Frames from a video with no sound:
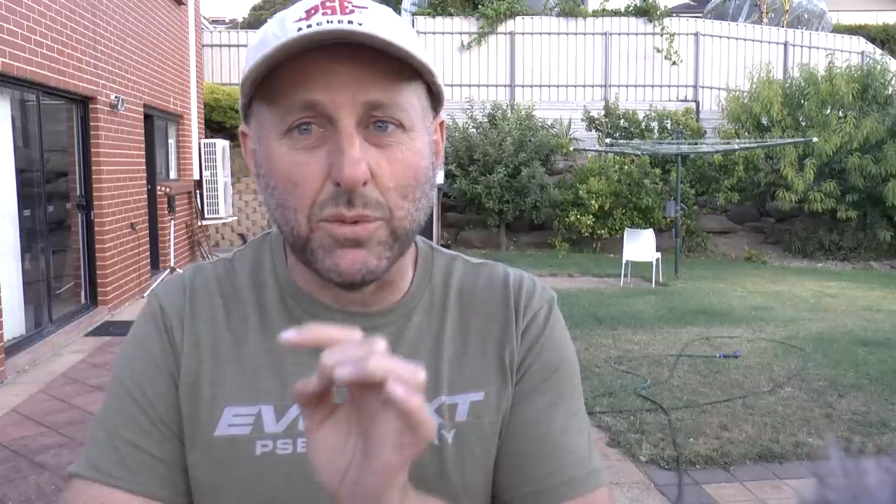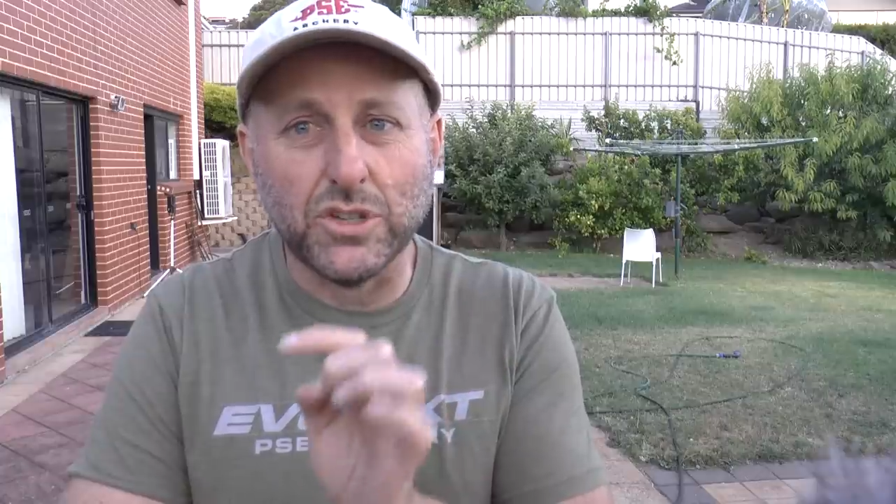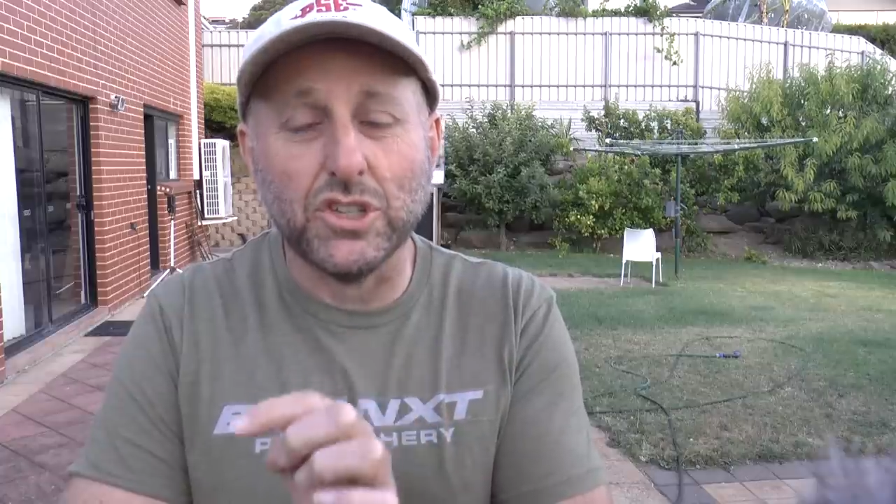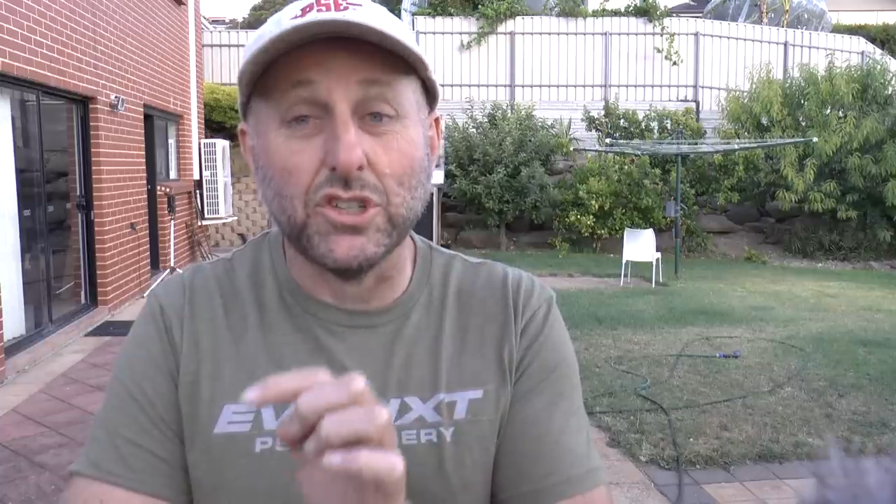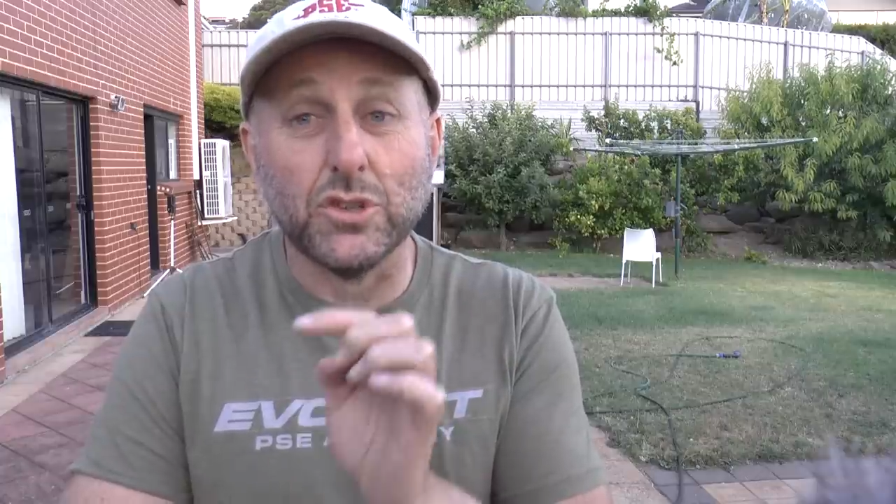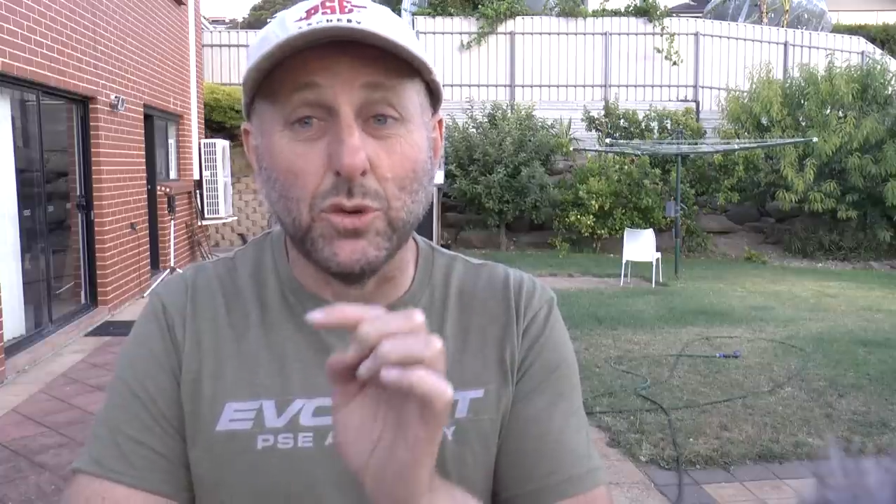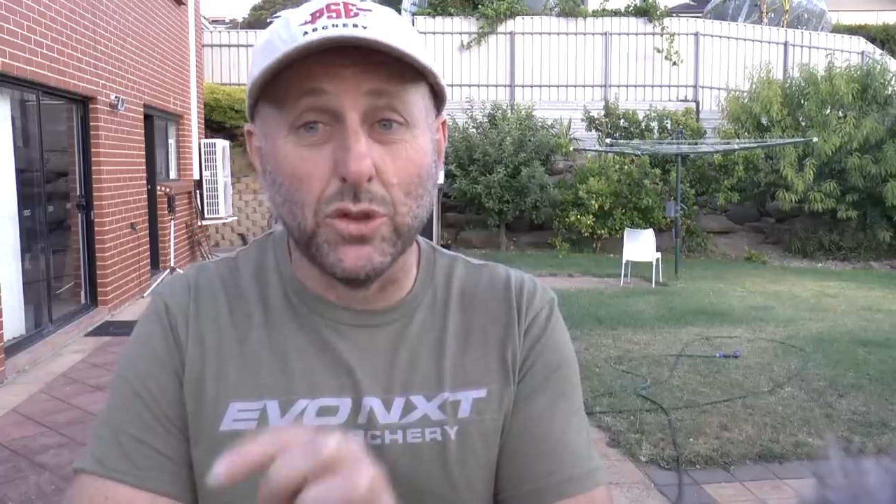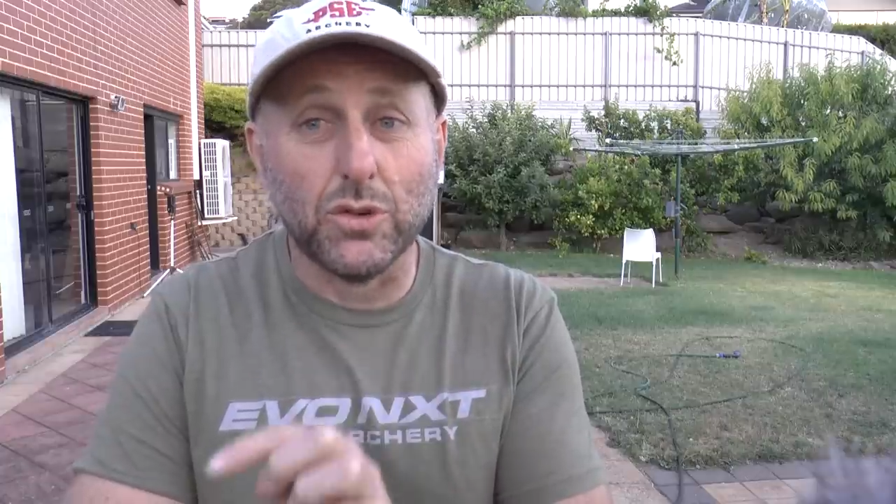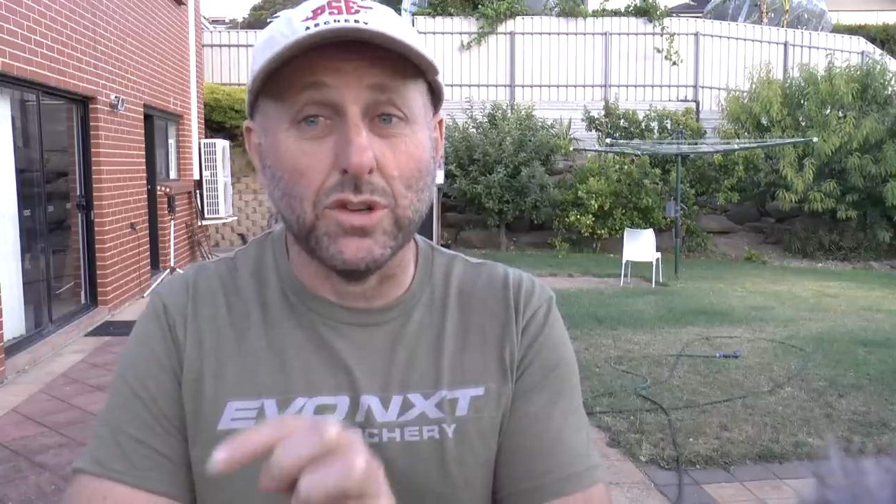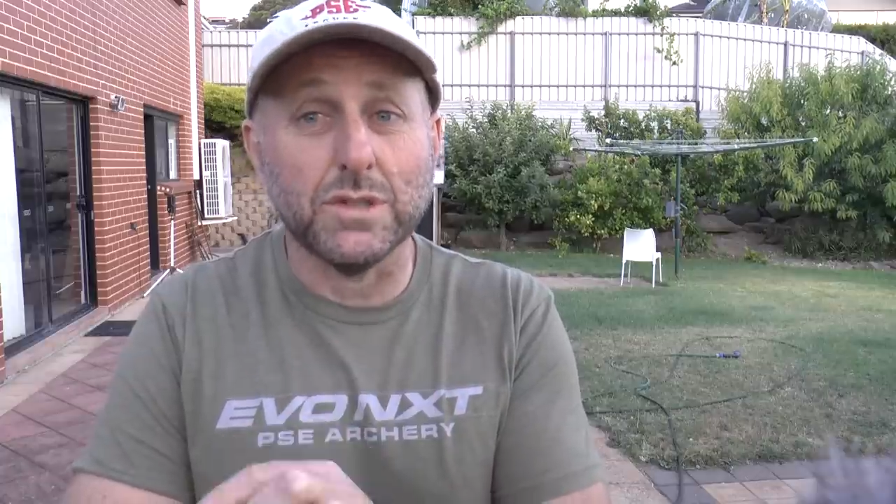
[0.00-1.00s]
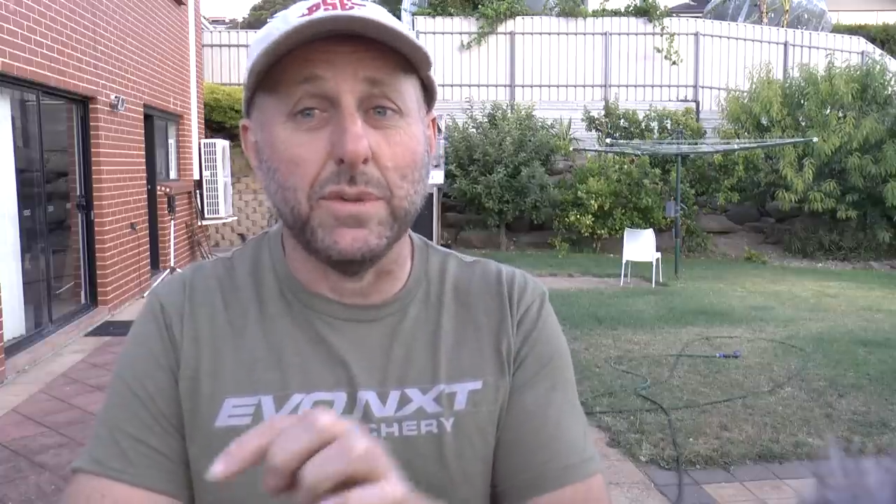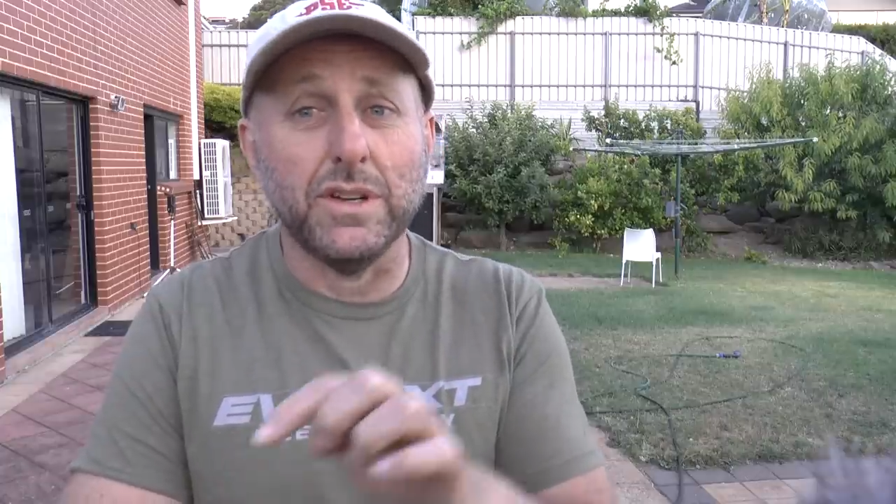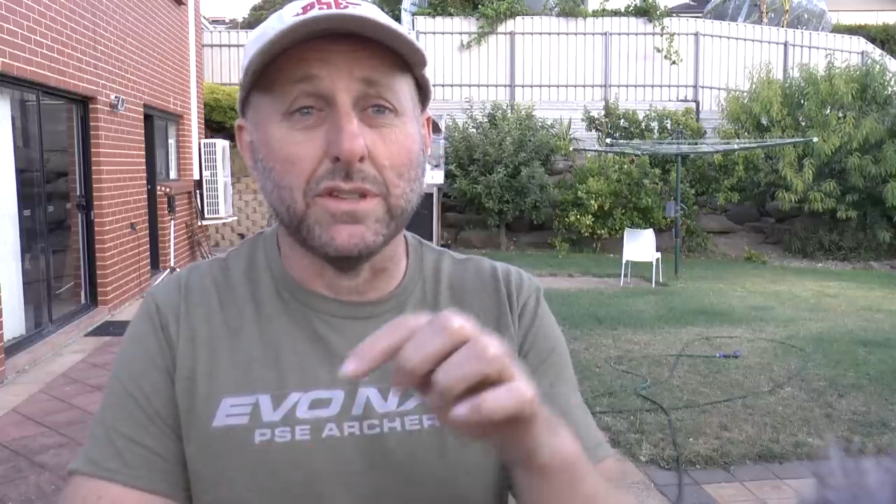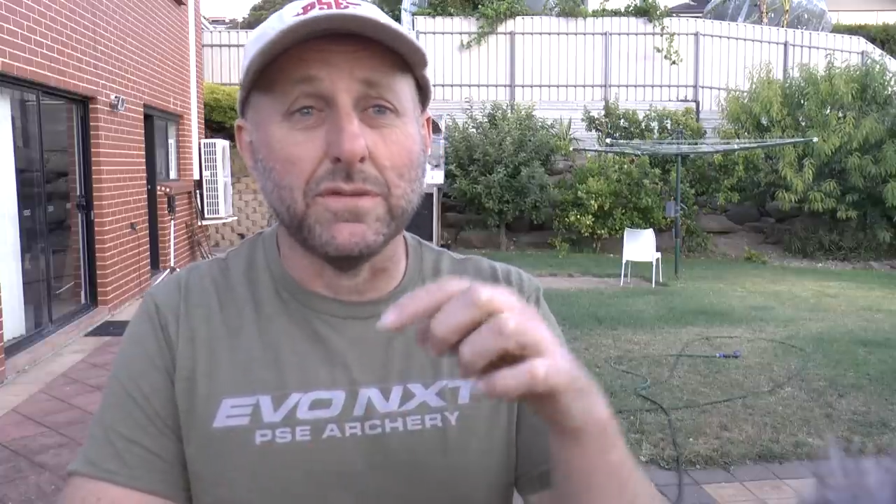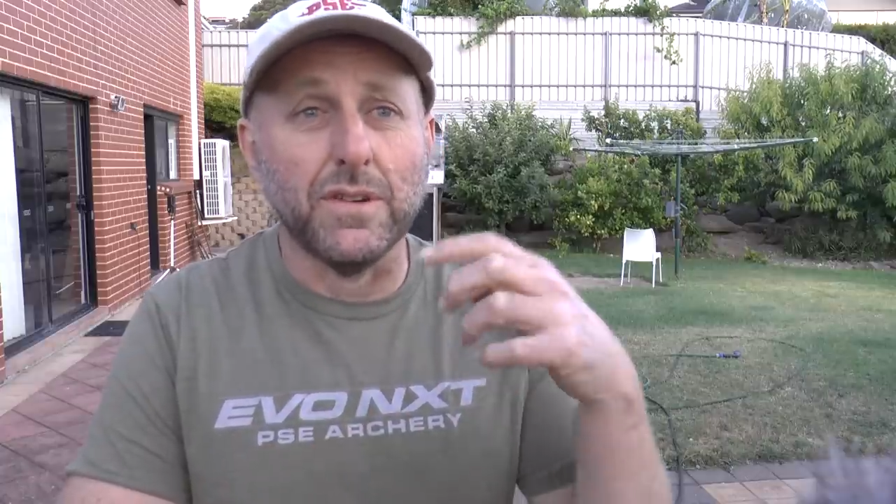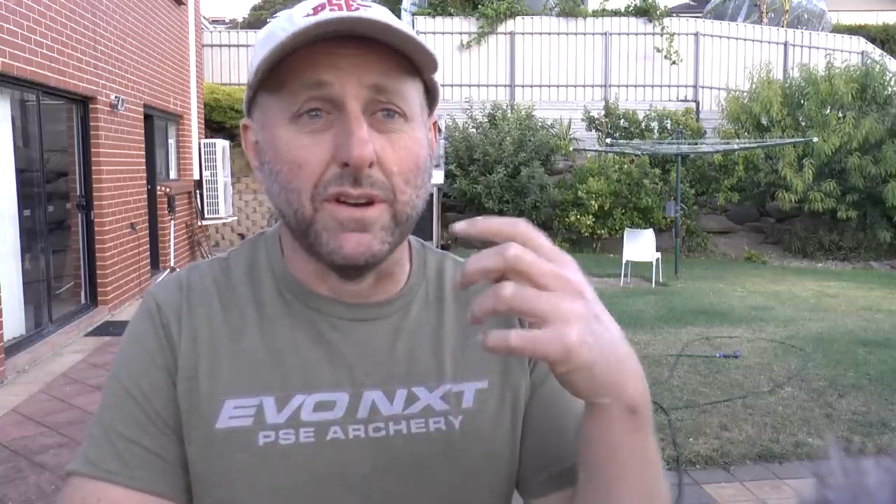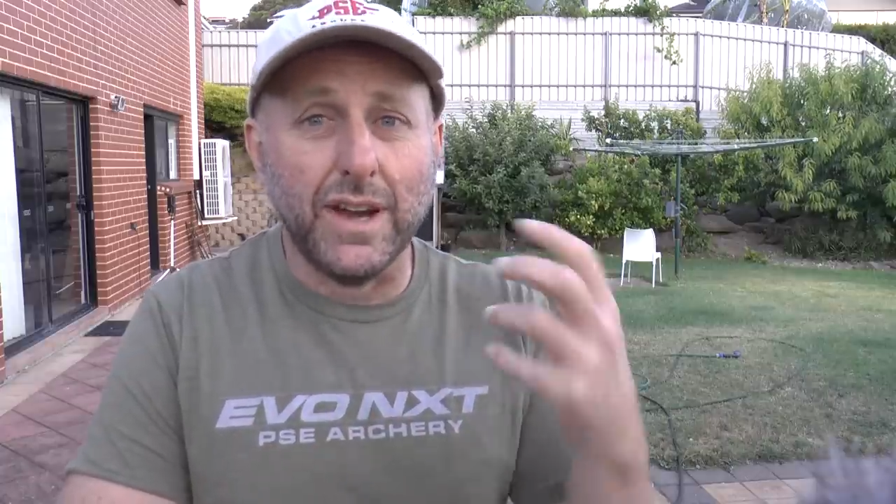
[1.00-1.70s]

produce all the crossbows for